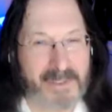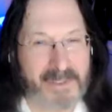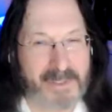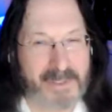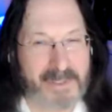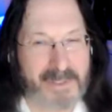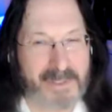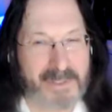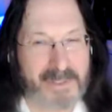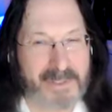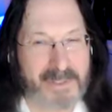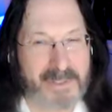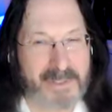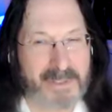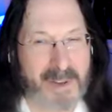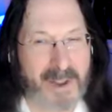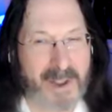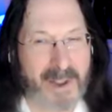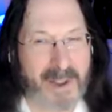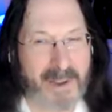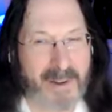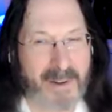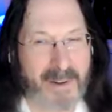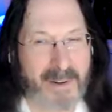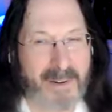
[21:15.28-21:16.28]
This is
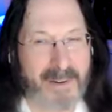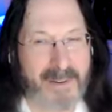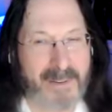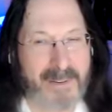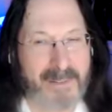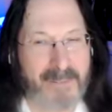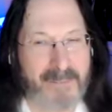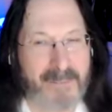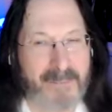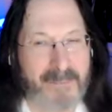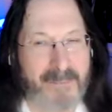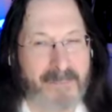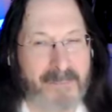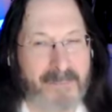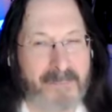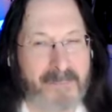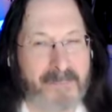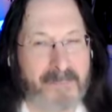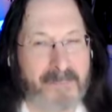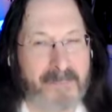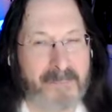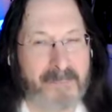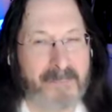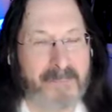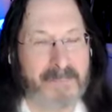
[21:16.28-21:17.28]
desire.
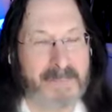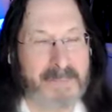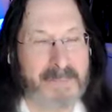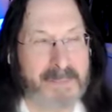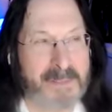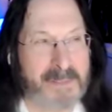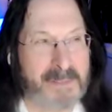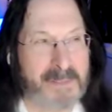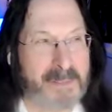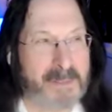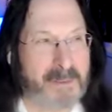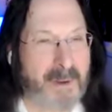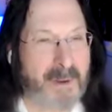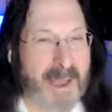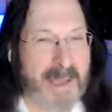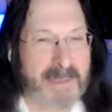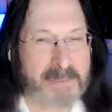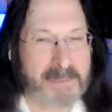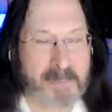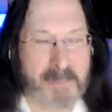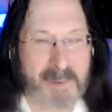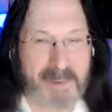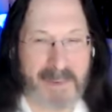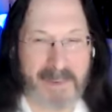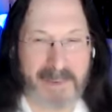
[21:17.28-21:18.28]
This is
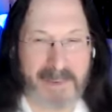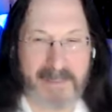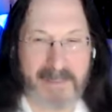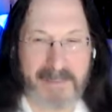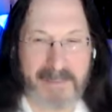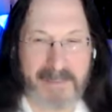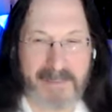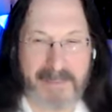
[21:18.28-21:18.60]
grasping.